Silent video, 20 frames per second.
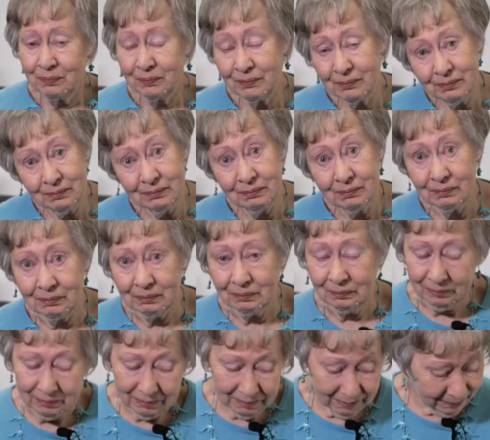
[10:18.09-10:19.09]

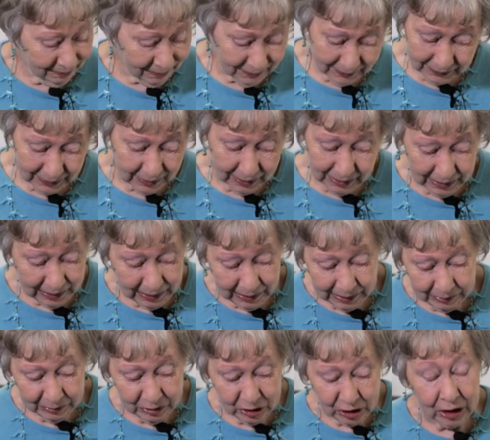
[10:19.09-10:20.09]

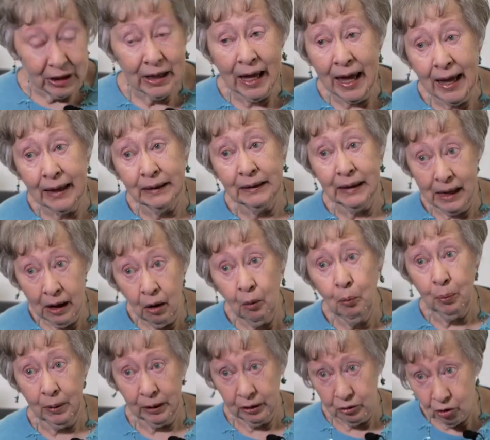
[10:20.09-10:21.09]
you can't
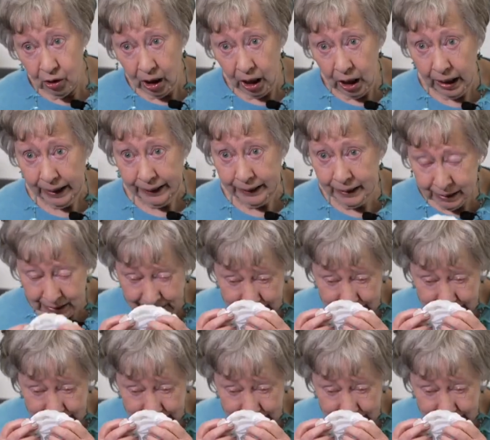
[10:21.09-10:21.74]
help but cry